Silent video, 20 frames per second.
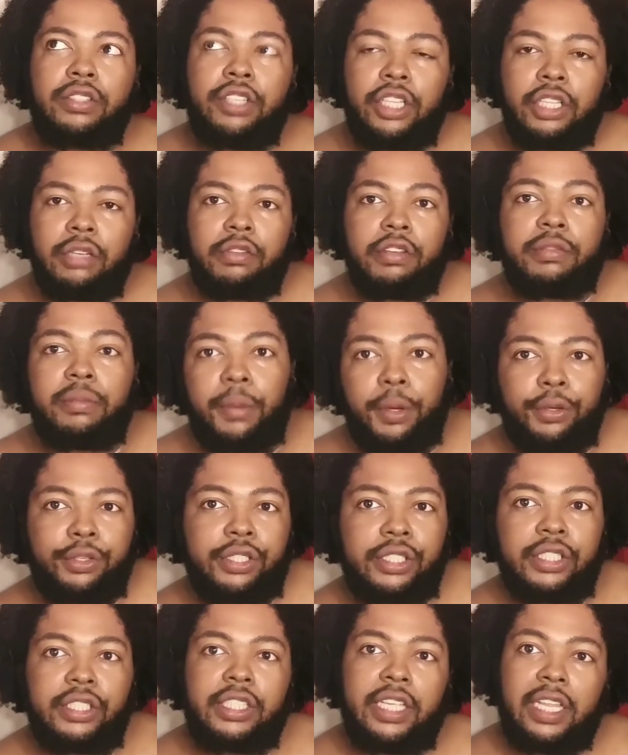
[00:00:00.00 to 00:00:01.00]
dealing with
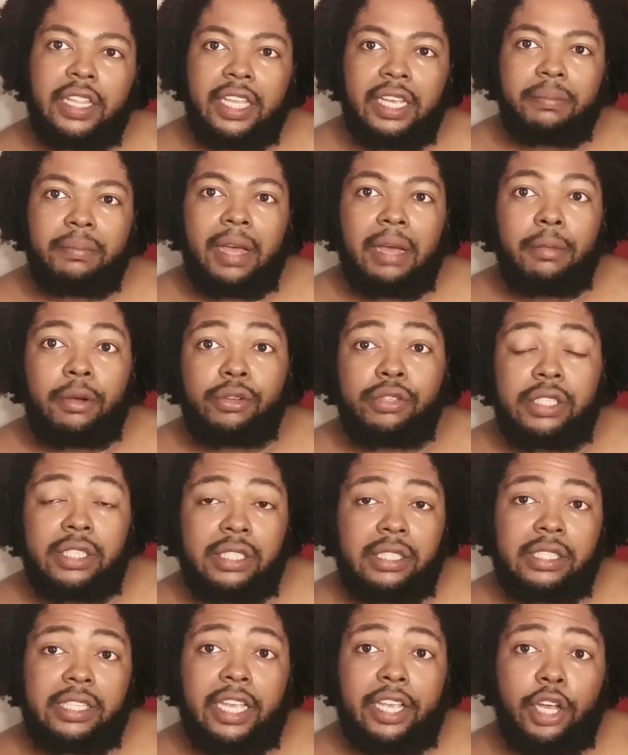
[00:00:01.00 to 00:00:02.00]
emotions and letting my
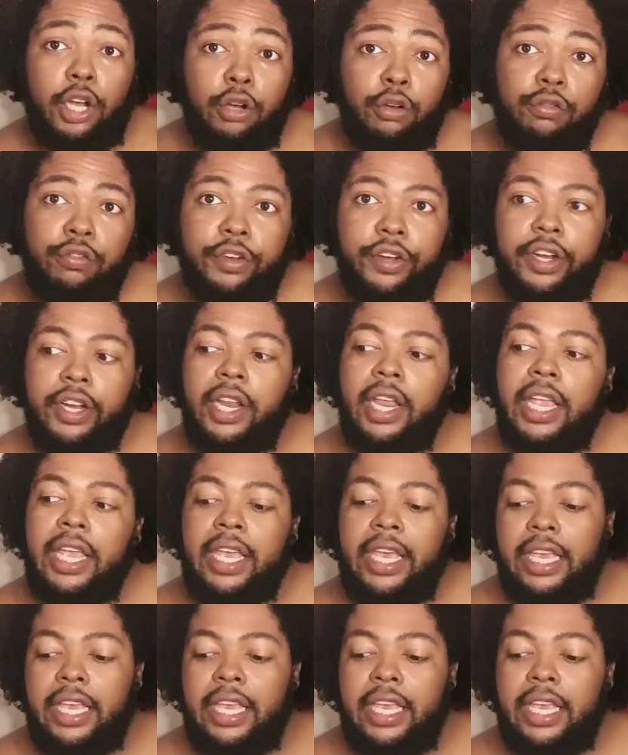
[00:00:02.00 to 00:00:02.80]
emotions take over